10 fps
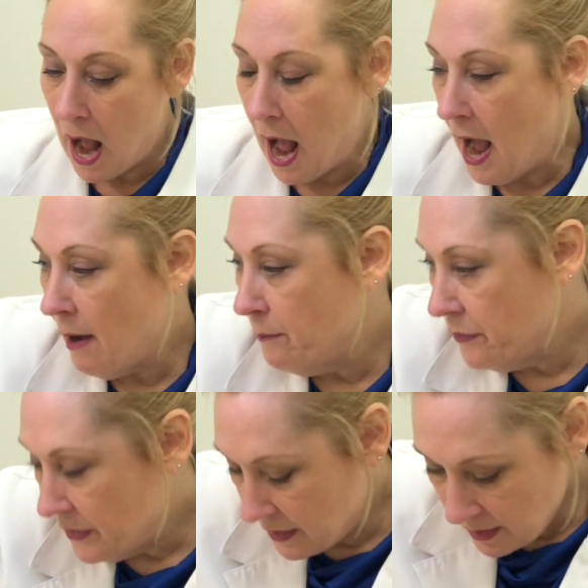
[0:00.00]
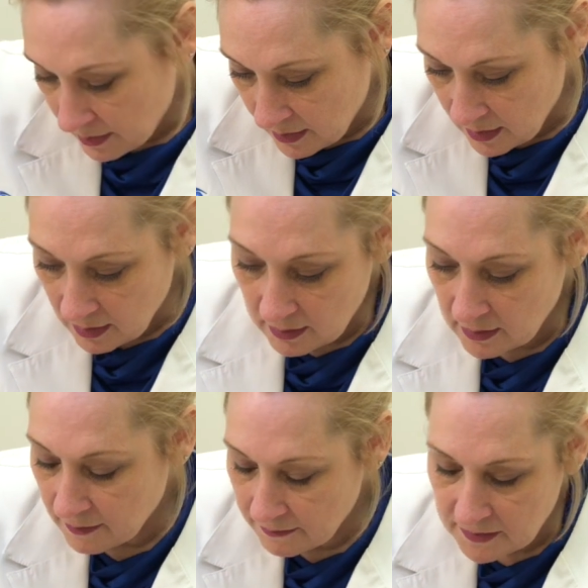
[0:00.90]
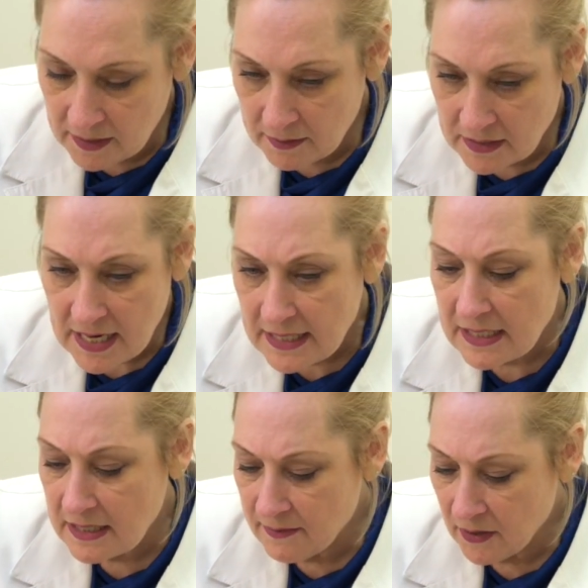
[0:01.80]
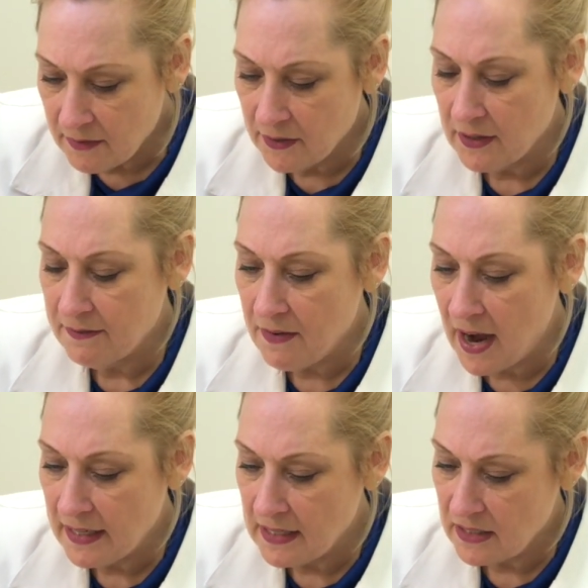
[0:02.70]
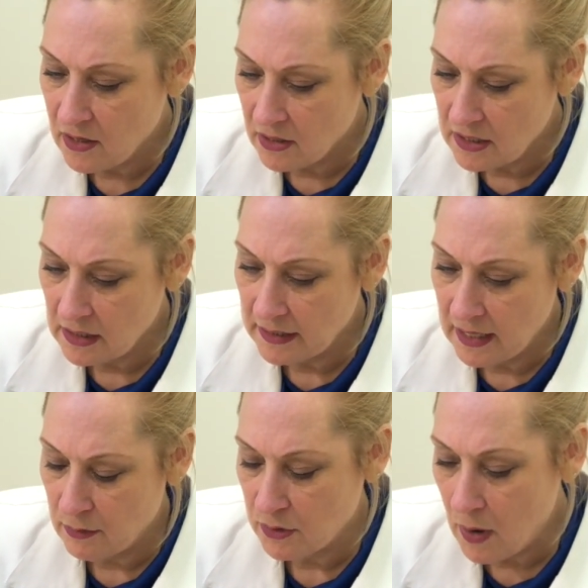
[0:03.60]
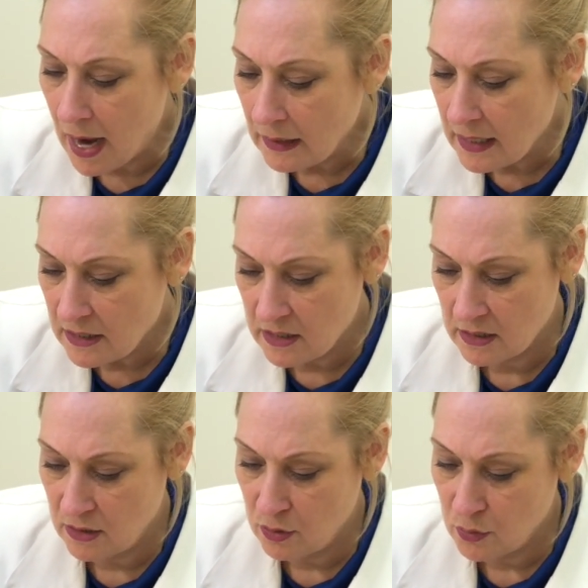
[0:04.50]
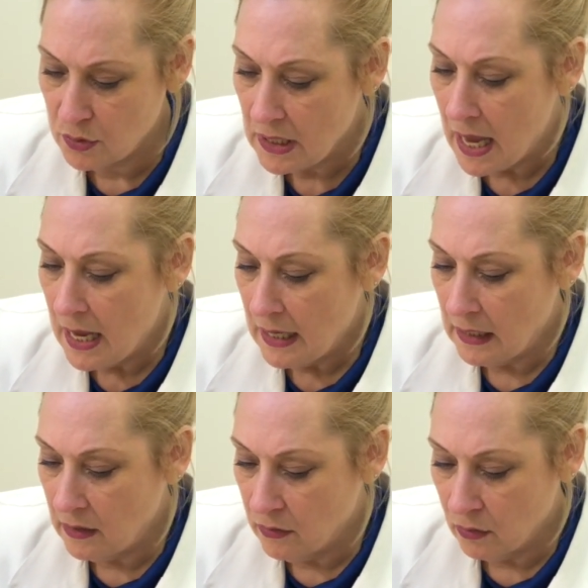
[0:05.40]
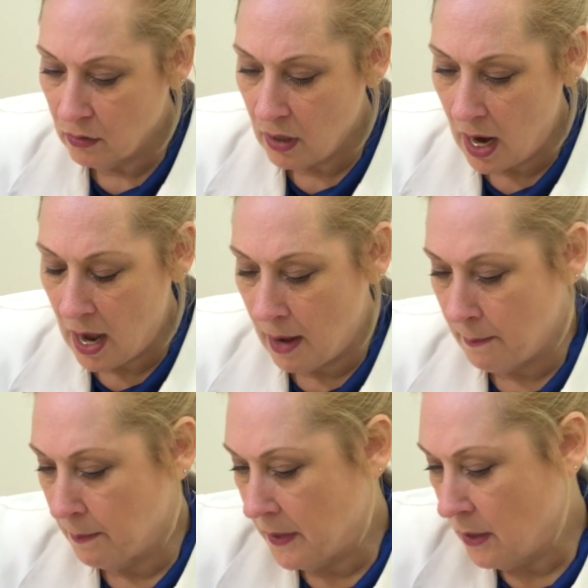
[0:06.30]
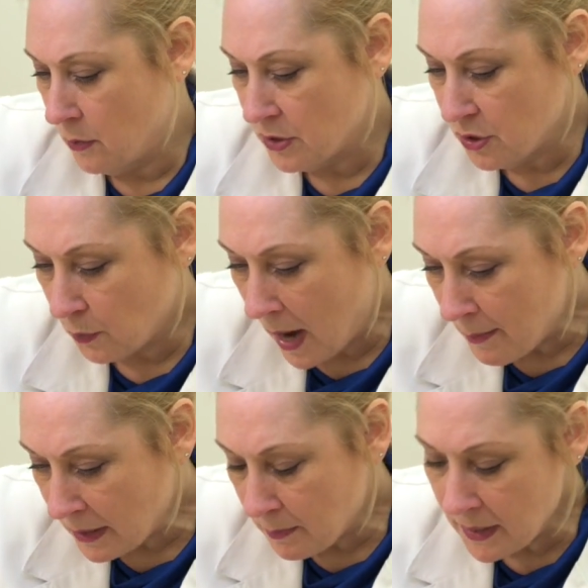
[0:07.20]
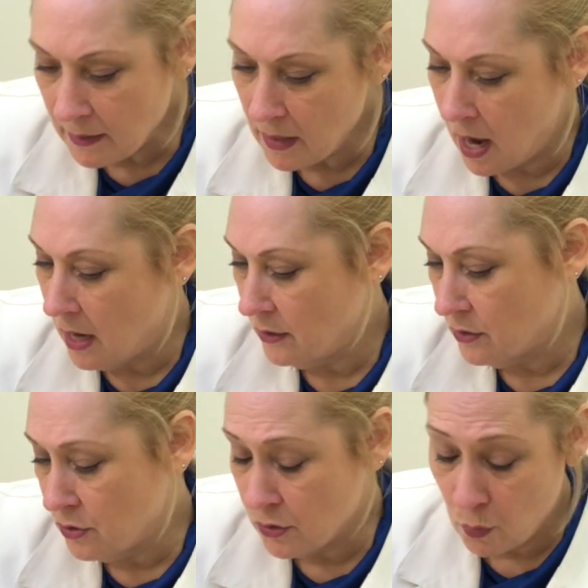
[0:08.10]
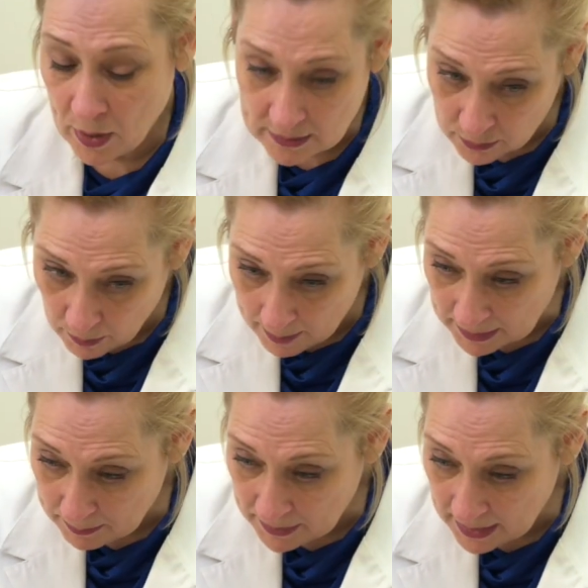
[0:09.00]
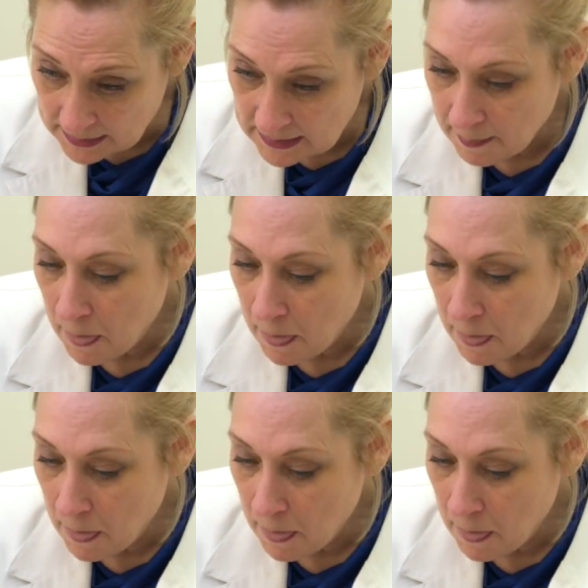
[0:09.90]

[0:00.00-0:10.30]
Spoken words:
the dust is very fine and it's hard to clean out. So I like to use either a ceramic bit. You could use a white ceramic bit,